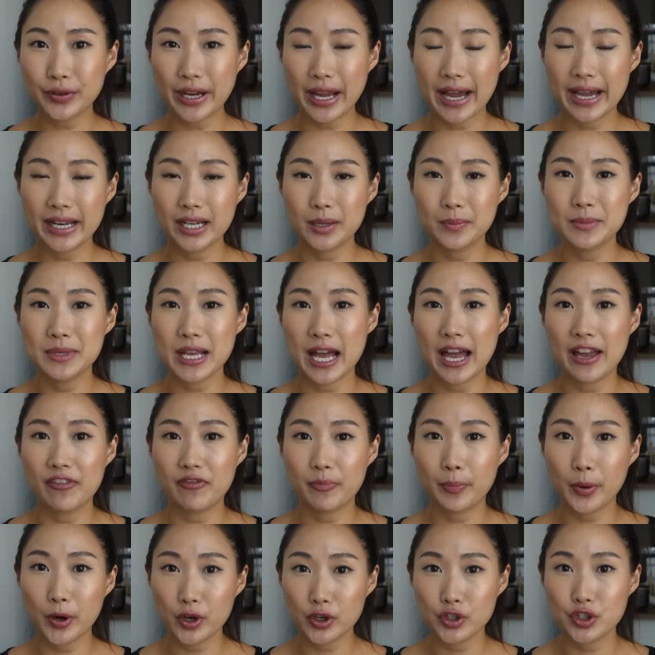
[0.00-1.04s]
three items
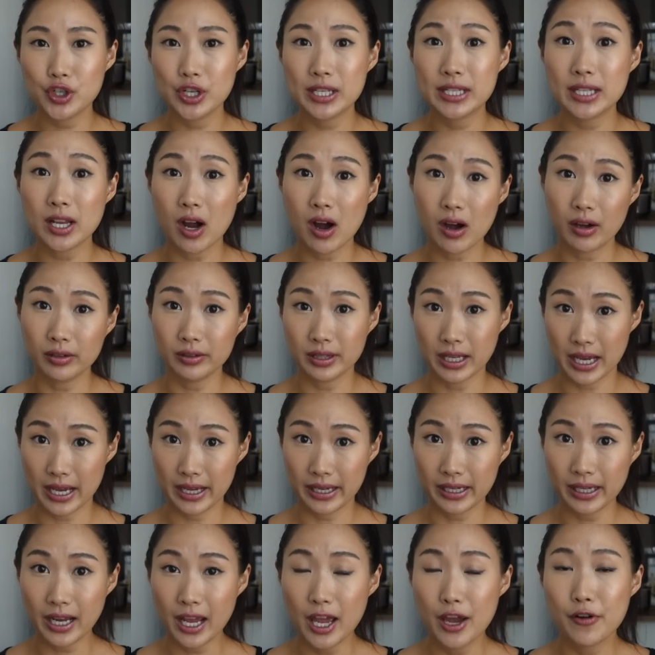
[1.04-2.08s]
I've purchased
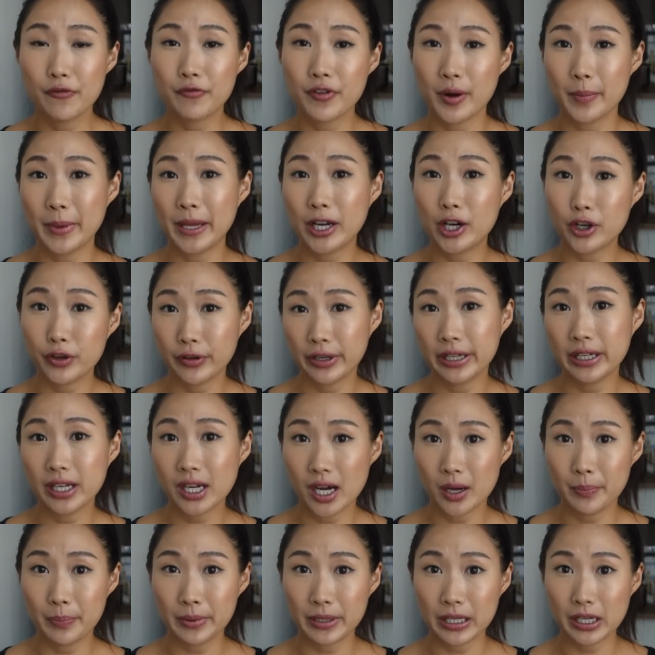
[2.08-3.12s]
online from a Korean
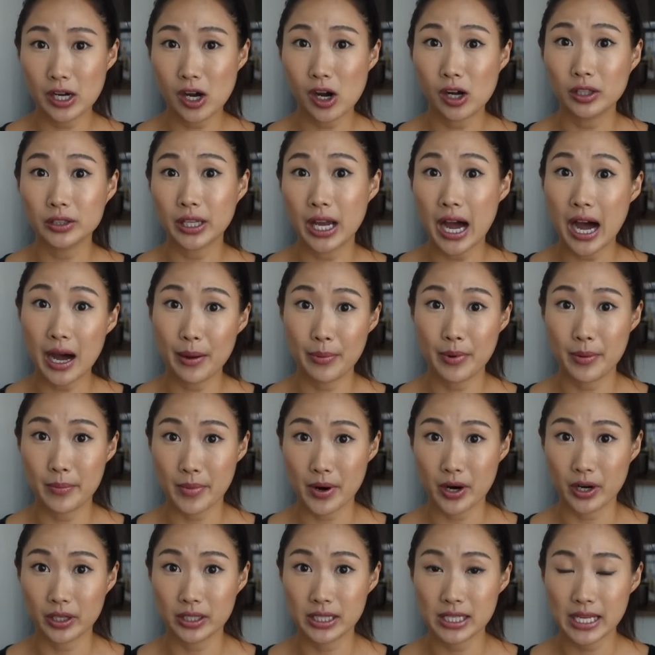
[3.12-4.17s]
company called
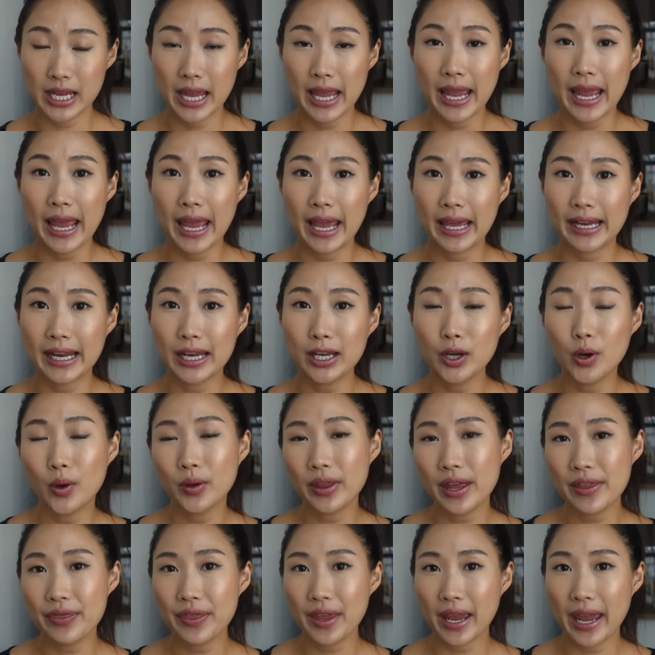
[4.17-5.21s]
Abbamart. And I know
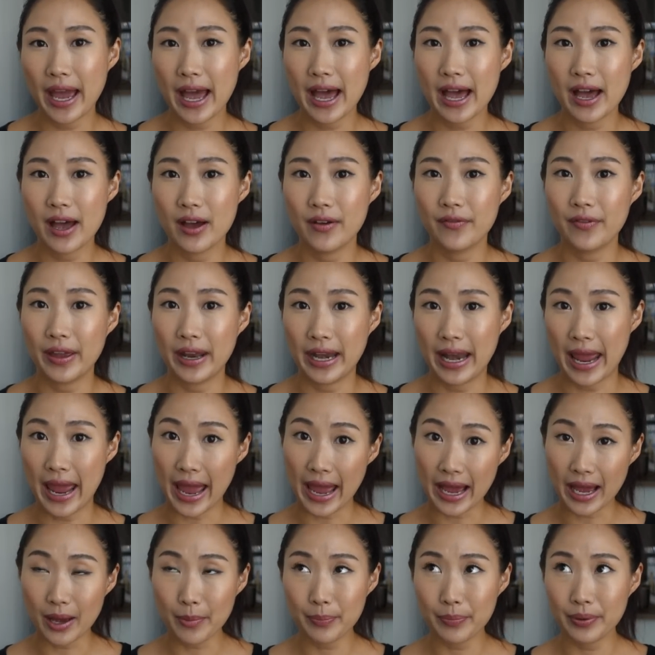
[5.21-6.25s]
that they have an
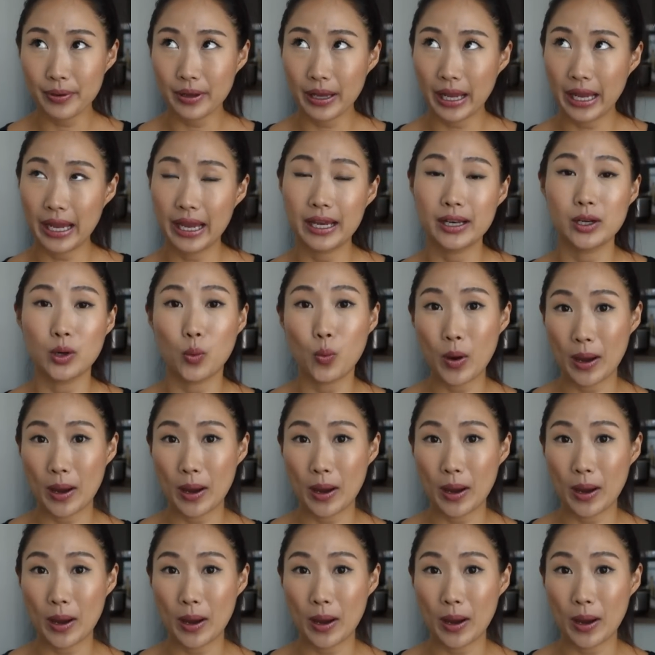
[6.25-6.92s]
app and a